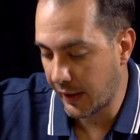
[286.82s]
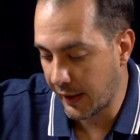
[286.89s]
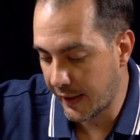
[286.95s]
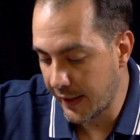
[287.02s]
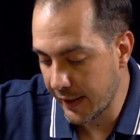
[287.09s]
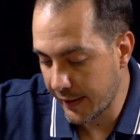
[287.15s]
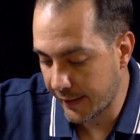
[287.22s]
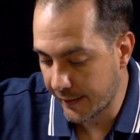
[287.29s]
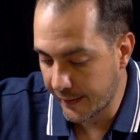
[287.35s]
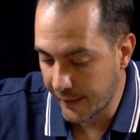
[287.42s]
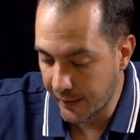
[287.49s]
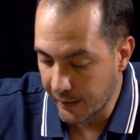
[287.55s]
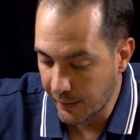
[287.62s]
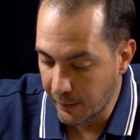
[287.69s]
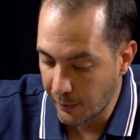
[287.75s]
hit
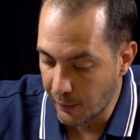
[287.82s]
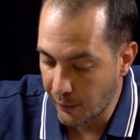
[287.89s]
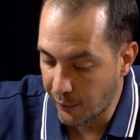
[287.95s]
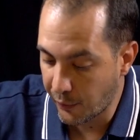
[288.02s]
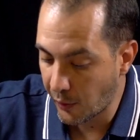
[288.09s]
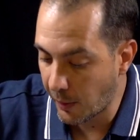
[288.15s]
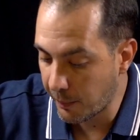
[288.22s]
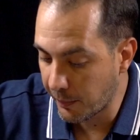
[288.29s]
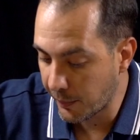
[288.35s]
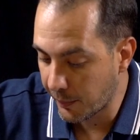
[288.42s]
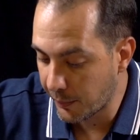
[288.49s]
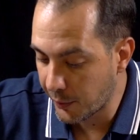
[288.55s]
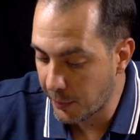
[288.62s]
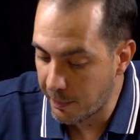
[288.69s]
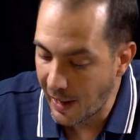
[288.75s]
from
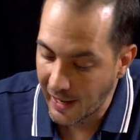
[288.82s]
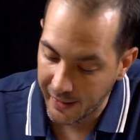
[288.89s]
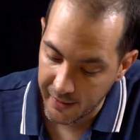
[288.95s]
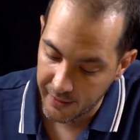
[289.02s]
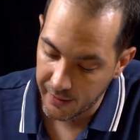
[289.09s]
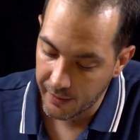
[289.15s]
the back